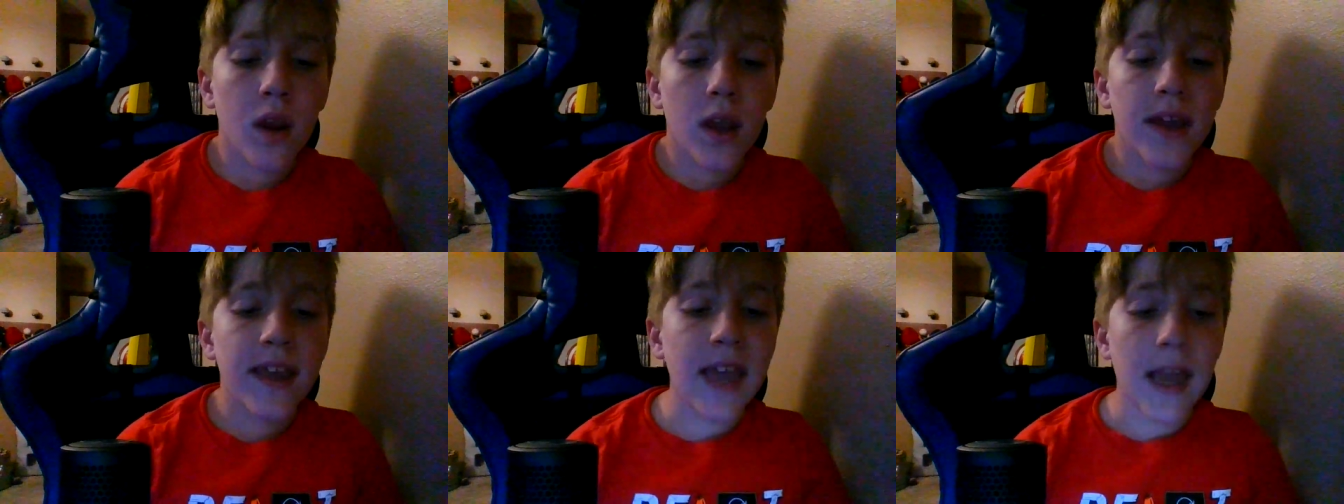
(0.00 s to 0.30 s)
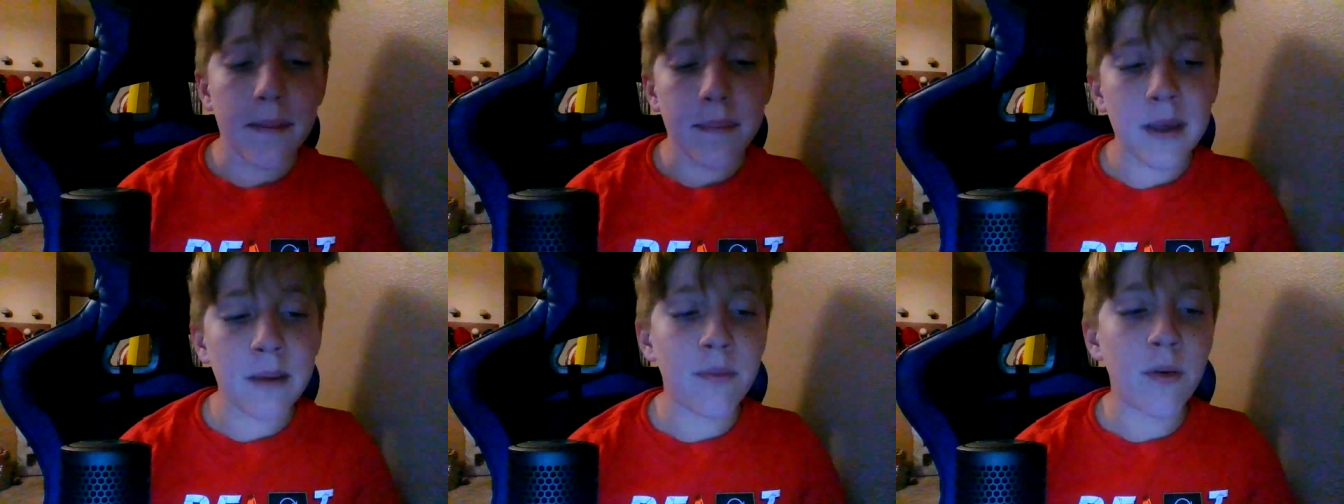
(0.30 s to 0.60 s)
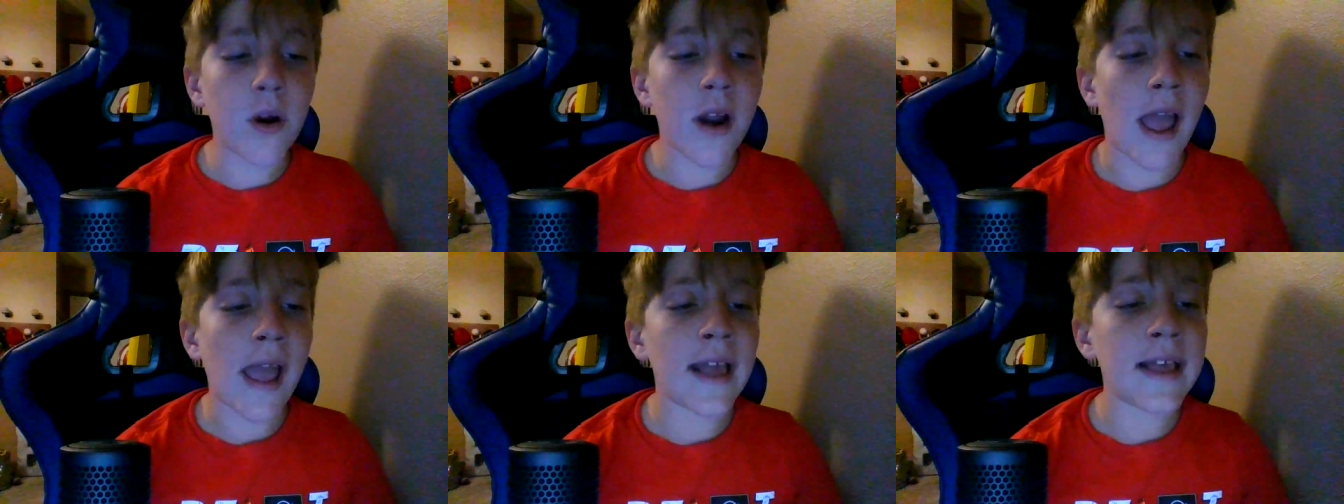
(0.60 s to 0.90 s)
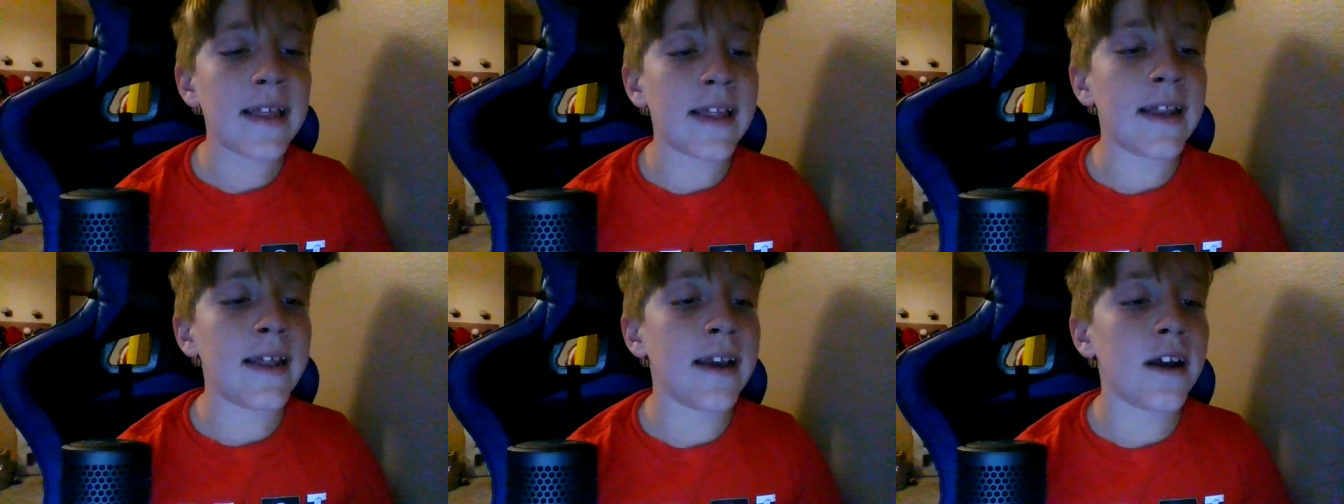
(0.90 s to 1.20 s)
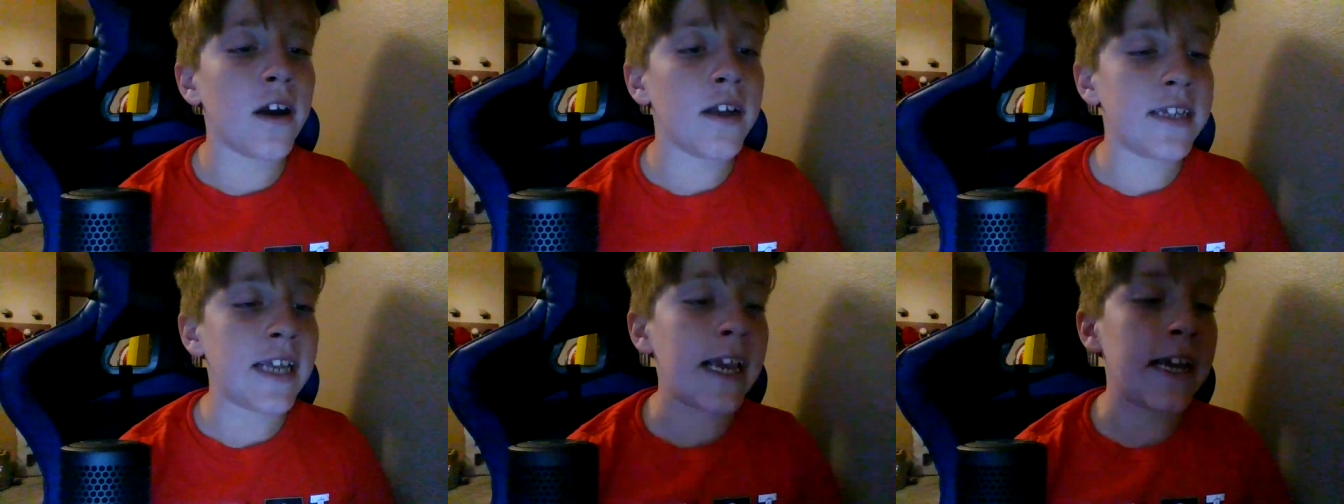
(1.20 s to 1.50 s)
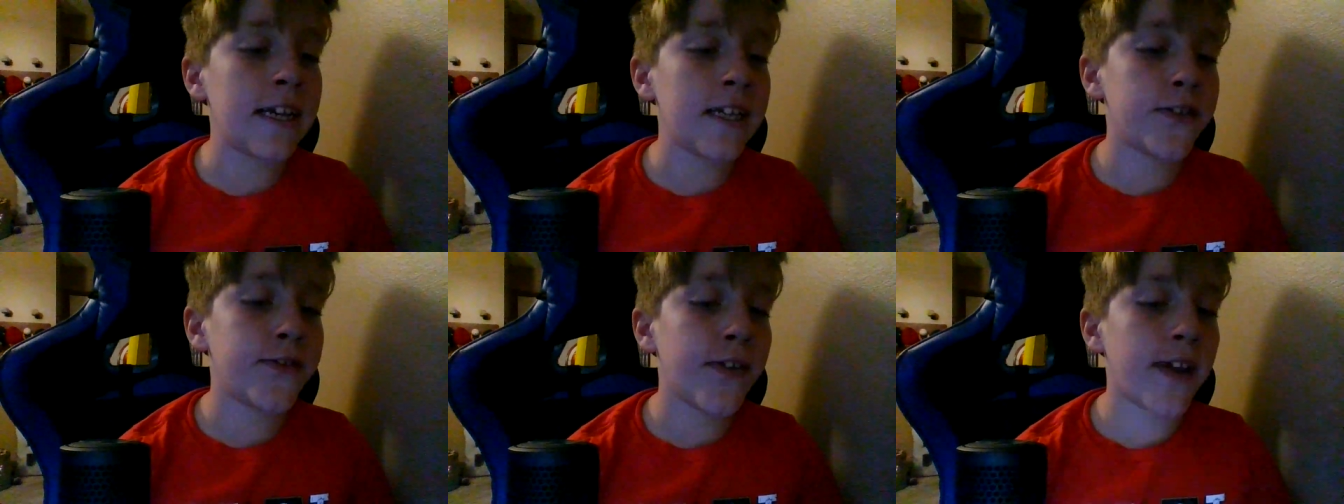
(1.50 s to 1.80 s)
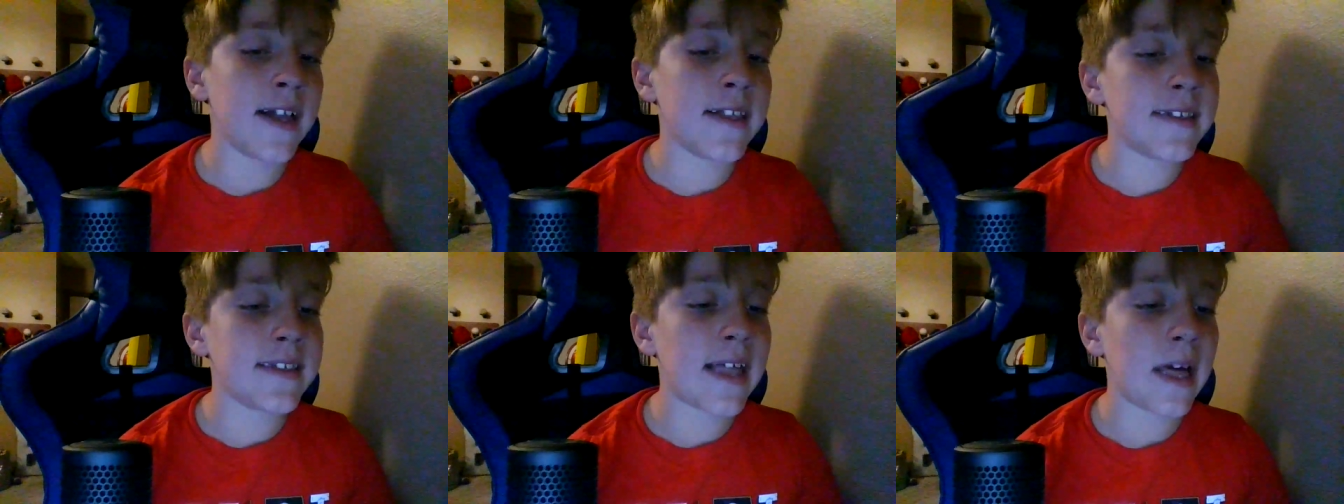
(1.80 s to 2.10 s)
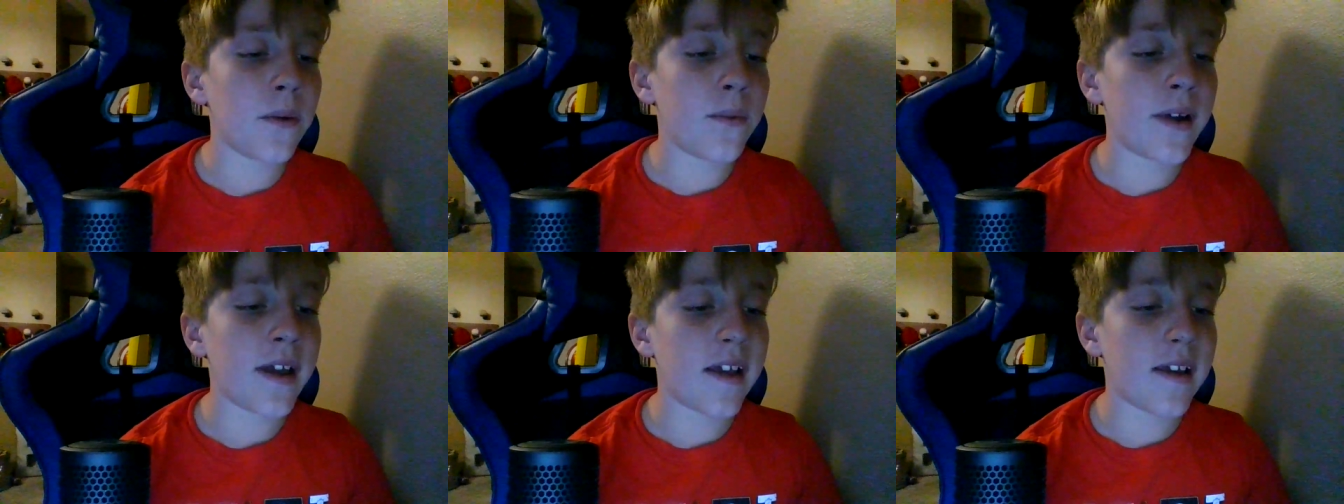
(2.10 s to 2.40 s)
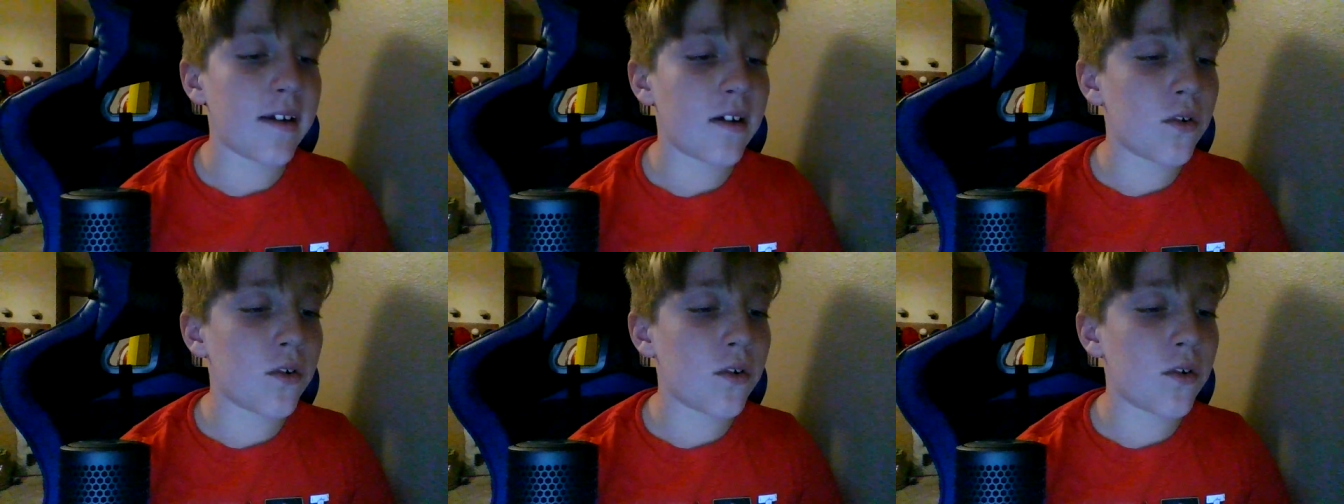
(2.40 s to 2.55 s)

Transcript: yeah, people are hating on Yankees fans that went